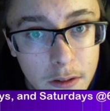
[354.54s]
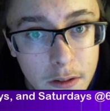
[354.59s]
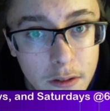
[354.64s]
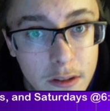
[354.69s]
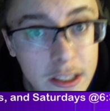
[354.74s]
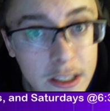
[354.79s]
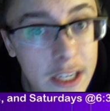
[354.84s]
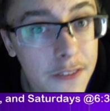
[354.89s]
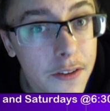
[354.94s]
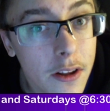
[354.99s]

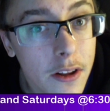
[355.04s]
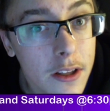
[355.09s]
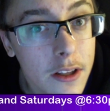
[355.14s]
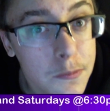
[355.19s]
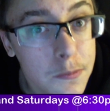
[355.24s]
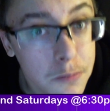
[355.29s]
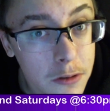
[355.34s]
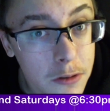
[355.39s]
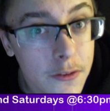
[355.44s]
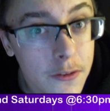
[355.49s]
TFL has
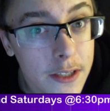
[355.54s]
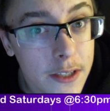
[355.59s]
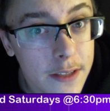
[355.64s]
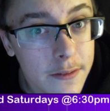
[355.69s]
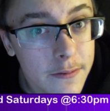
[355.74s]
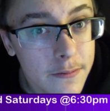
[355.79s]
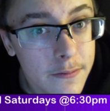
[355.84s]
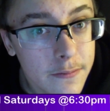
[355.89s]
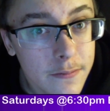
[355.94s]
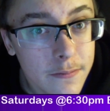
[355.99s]
proven
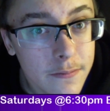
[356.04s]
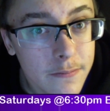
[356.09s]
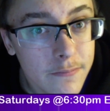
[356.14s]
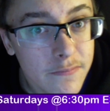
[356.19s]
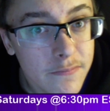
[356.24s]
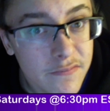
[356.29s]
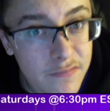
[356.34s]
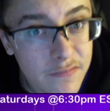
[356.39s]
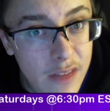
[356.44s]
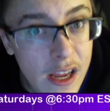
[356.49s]

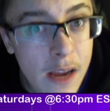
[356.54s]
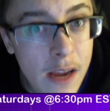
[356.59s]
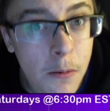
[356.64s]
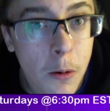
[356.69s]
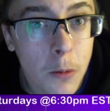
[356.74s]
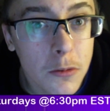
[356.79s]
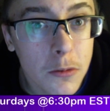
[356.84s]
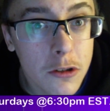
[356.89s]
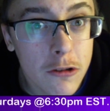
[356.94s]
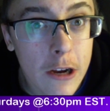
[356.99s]
it
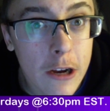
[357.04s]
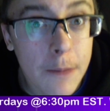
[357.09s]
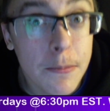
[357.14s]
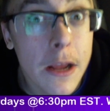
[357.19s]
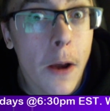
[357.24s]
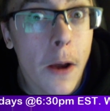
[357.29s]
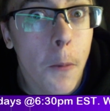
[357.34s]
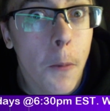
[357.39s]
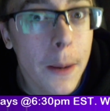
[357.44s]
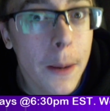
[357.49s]
won't scrape
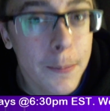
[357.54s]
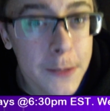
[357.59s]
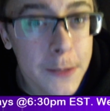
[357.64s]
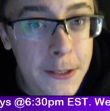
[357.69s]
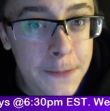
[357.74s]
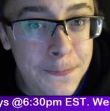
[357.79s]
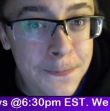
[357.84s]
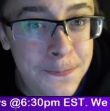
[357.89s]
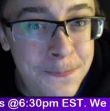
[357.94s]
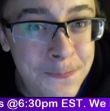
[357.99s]
tailpipes.
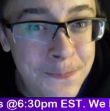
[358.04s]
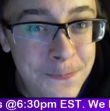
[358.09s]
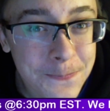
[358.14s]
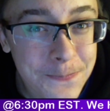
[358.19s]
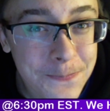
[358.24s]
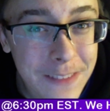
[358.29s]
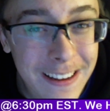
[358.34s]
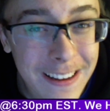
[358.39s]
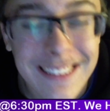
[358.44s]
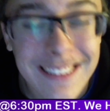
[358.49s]

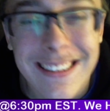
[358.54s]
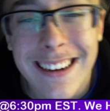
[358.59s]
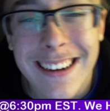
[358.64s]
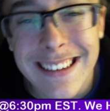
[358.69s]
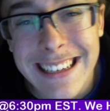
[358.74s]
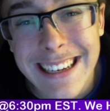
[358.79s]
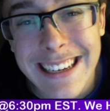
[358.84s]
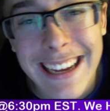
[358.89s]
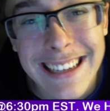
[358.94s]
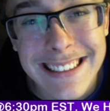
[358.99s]
I'll talk
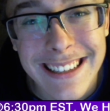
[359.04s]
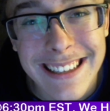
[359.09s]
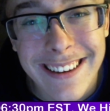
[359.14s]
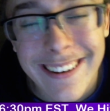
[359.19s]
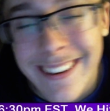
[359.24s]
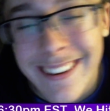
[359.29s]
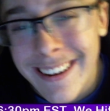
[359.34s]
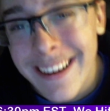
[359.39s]
to you guys later.